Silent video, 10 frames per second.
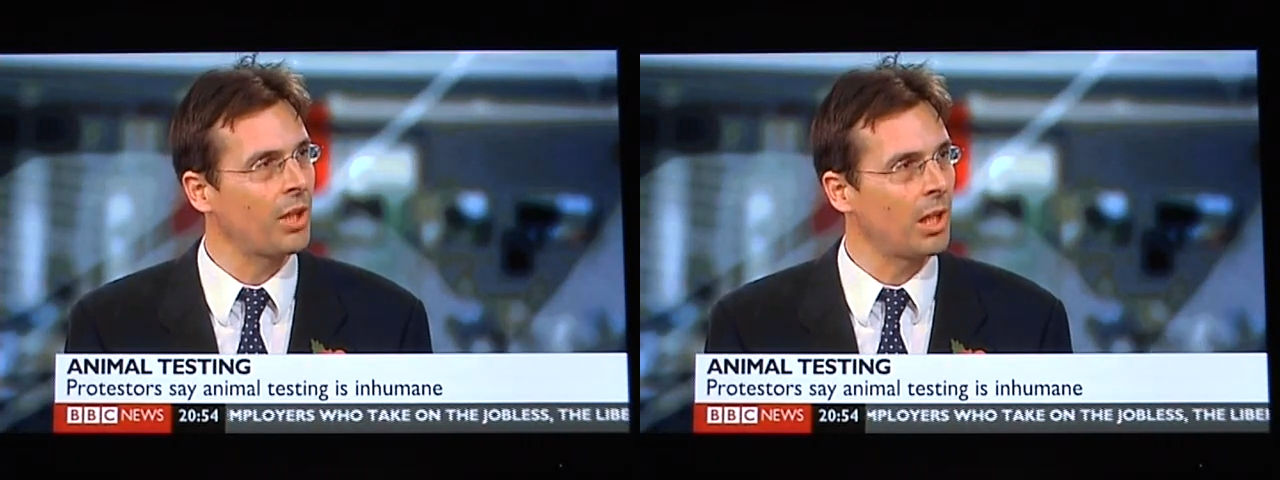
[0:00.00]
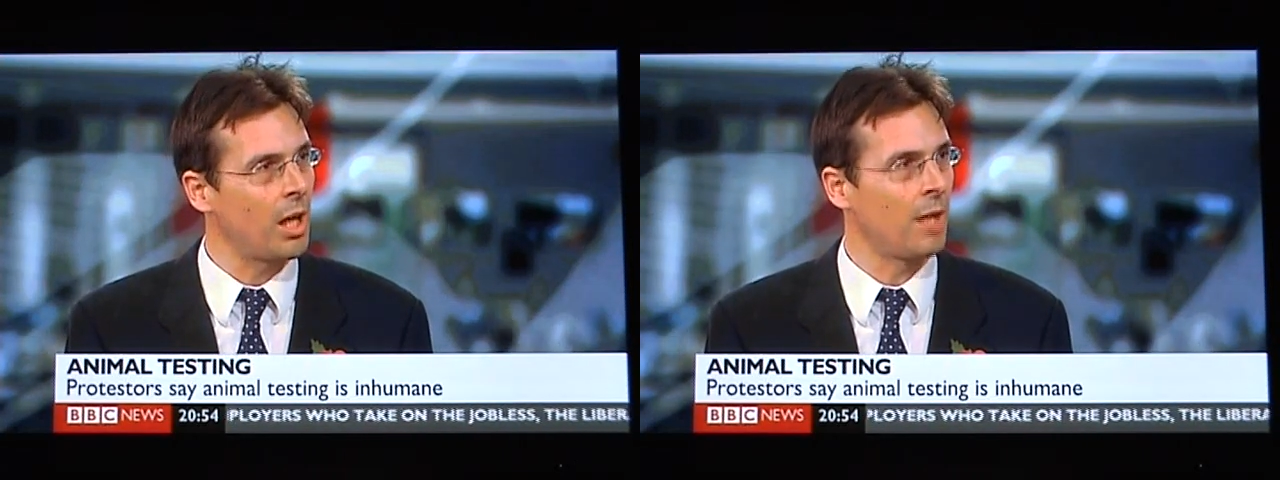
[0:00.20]

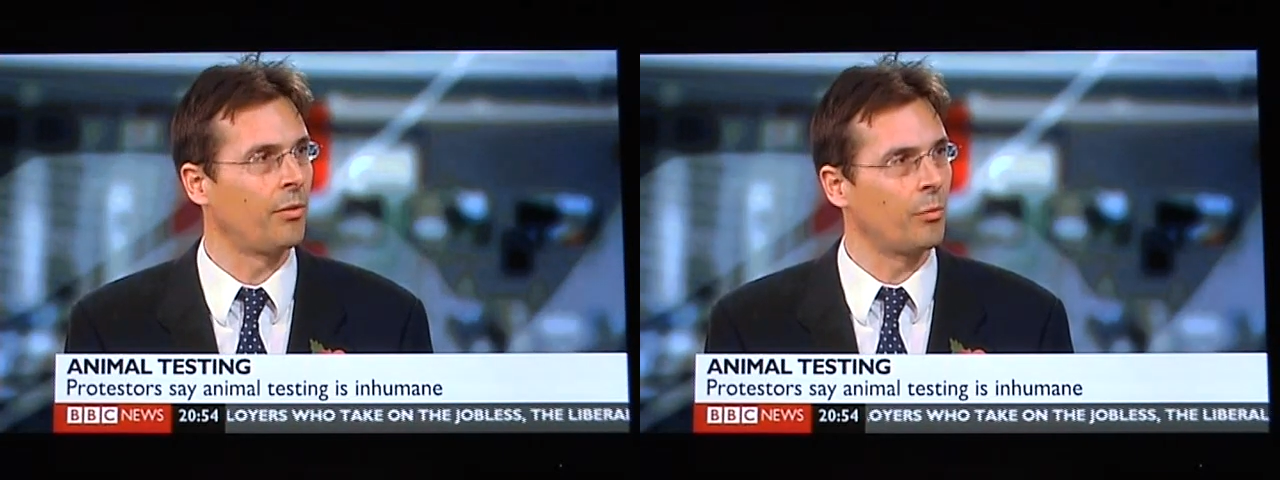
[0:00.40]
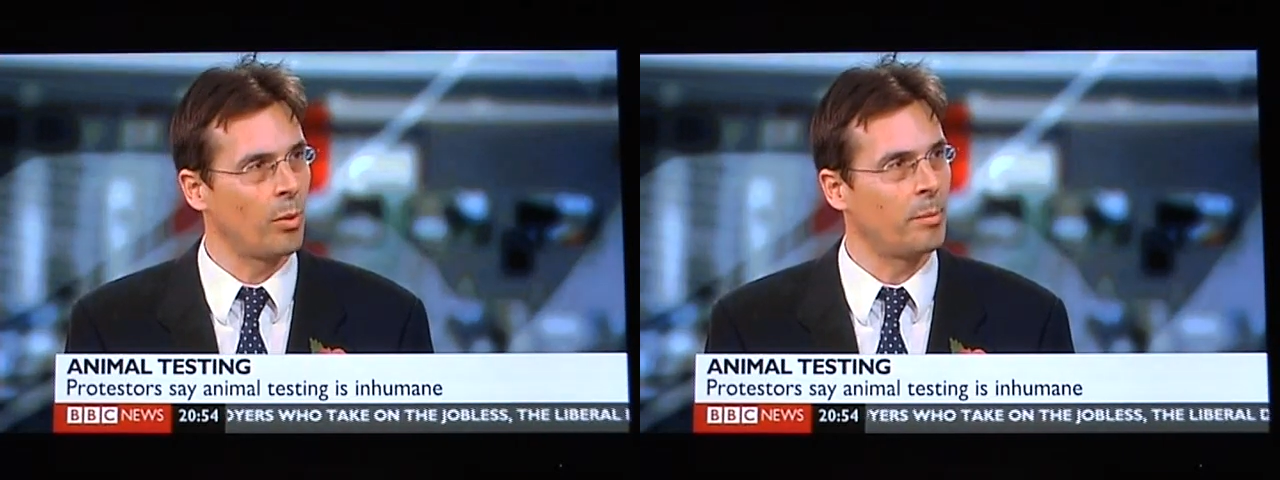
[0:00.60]
the lives
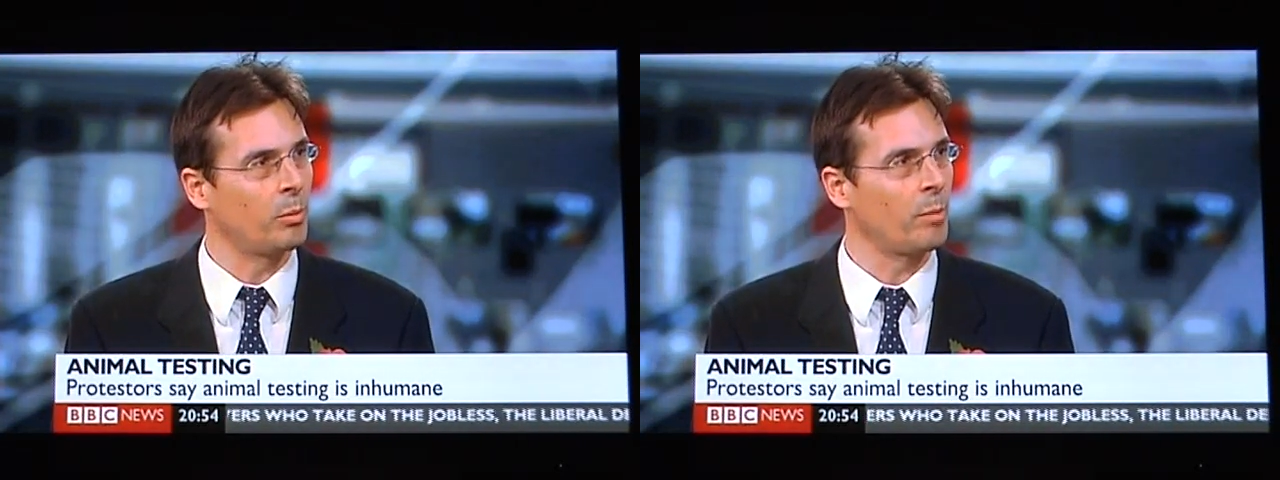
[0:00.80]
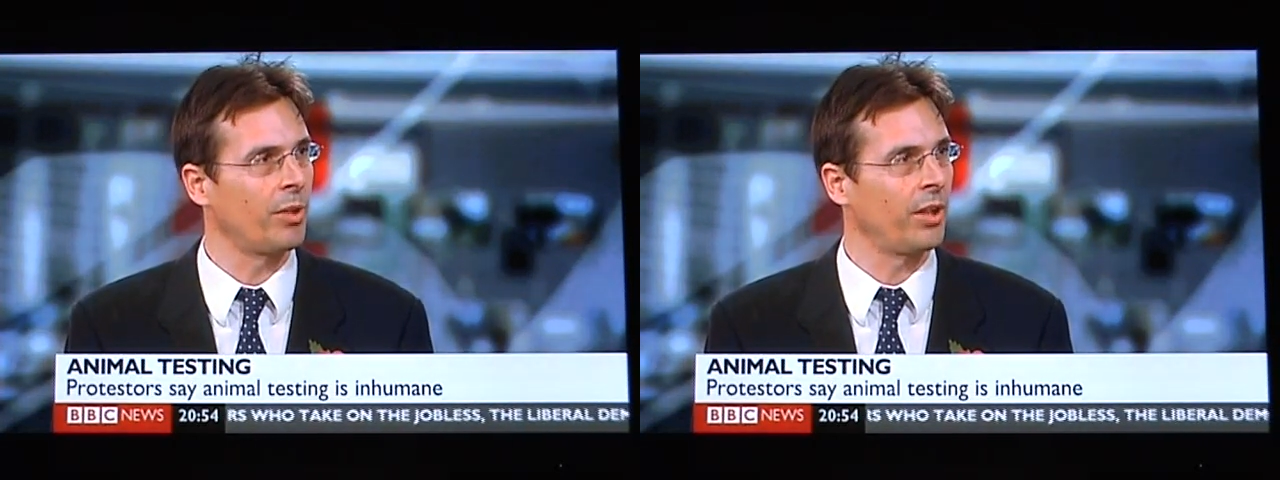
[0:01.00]
of women
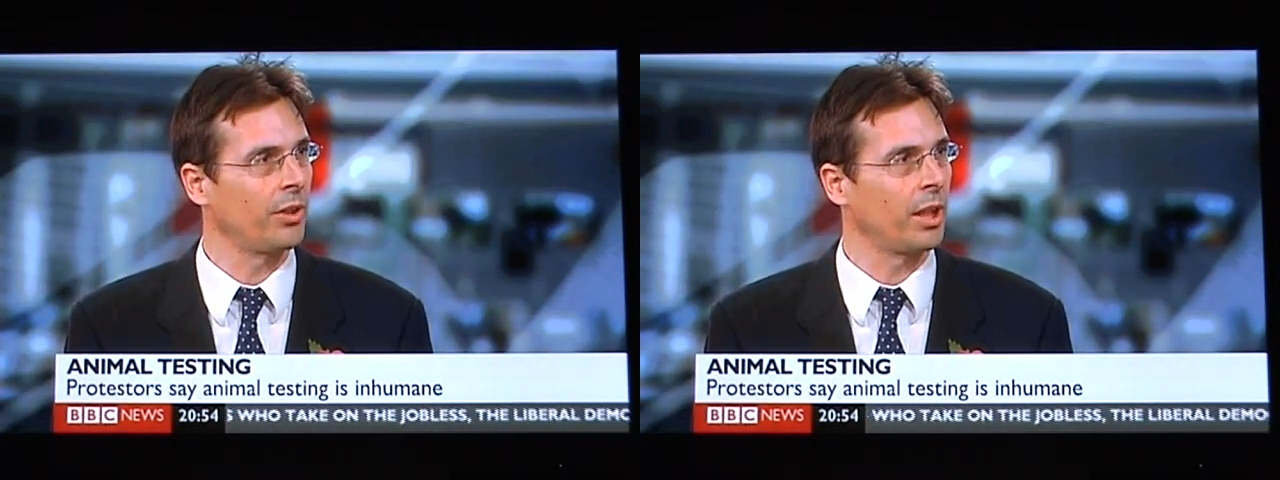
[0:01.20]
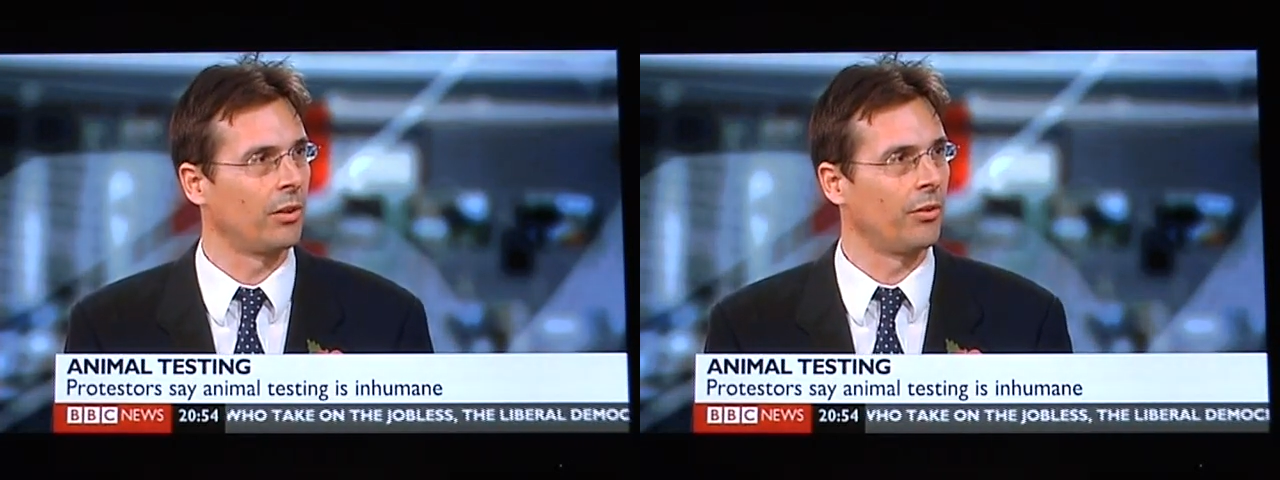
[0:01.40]
with breast
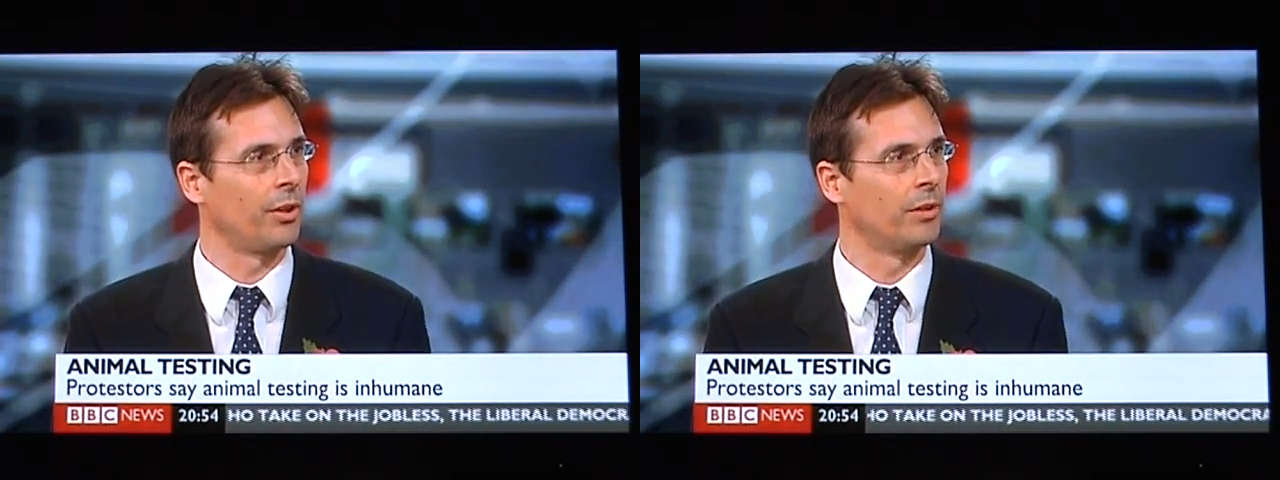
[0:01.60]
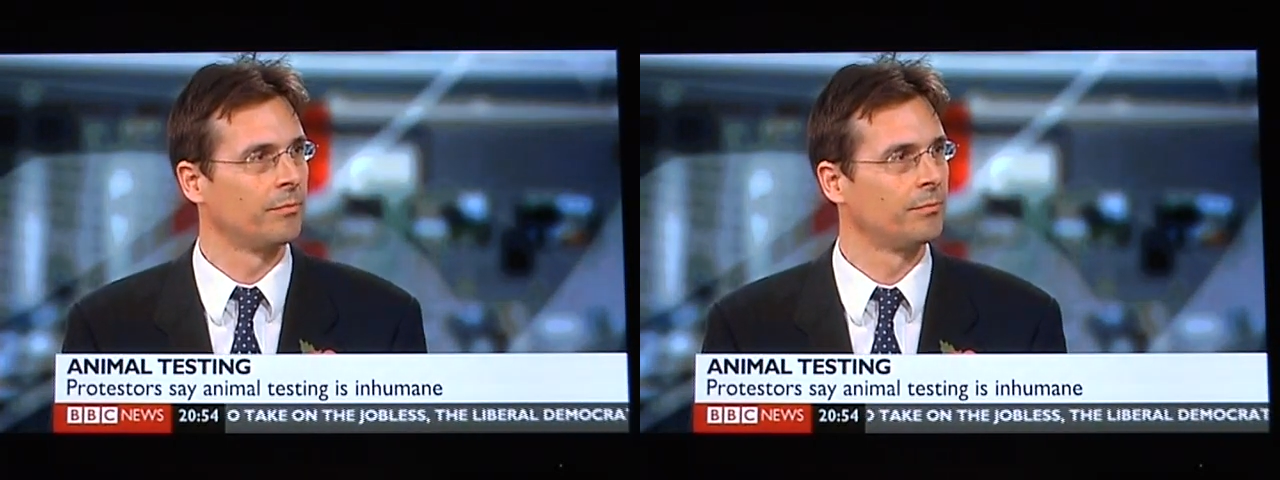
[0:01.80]
cancer.